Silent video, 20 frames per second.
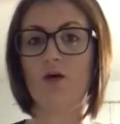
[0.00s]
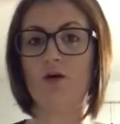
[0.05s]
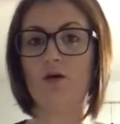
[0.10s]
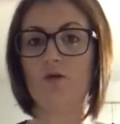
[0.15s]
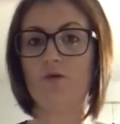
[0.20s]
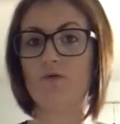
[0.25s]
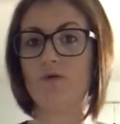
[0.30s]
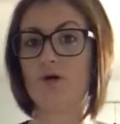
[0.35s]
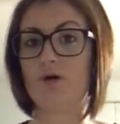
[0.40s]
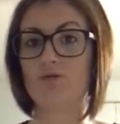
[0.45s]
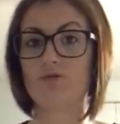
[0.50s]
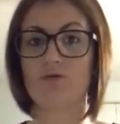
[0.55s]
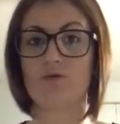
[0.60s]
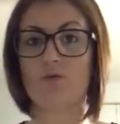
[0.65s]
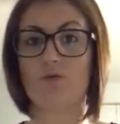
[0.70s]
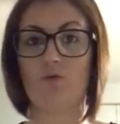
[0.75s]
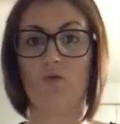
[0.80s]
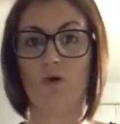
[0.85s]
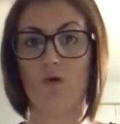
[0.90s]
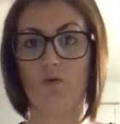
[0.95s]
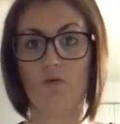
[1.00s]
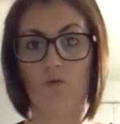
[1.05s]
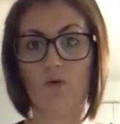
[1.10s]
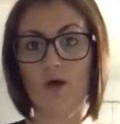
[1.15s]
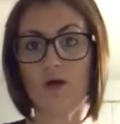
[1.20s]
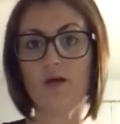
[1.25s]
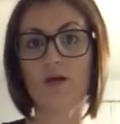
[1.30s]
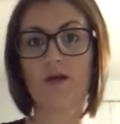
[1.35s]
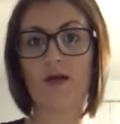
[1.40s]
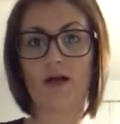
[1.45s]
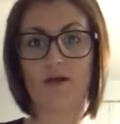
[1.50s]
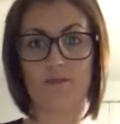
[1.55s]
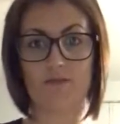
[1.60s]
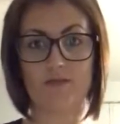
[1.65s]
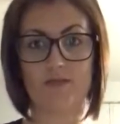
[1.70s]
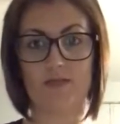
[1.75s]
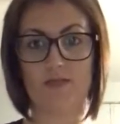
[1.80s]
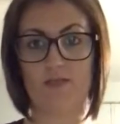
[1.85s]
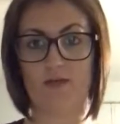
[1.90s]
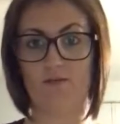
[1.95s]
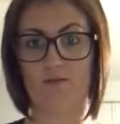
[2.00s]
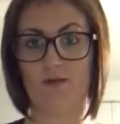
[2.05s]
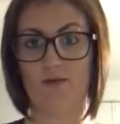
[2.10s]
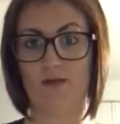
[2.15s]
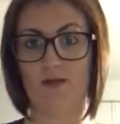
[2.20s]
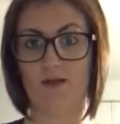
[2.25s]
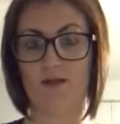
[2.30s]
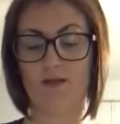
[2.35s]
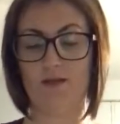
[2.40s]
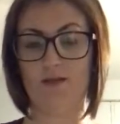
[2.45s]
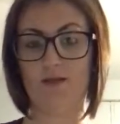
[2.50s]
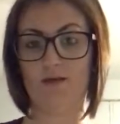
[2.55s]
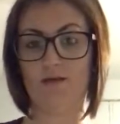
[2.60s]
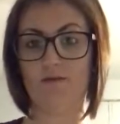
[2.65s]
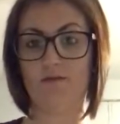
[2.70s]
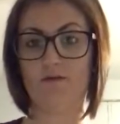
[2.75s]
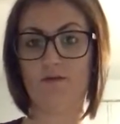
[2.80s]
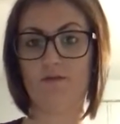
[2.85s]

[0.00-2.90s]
Who knows what could happen to them when they leave.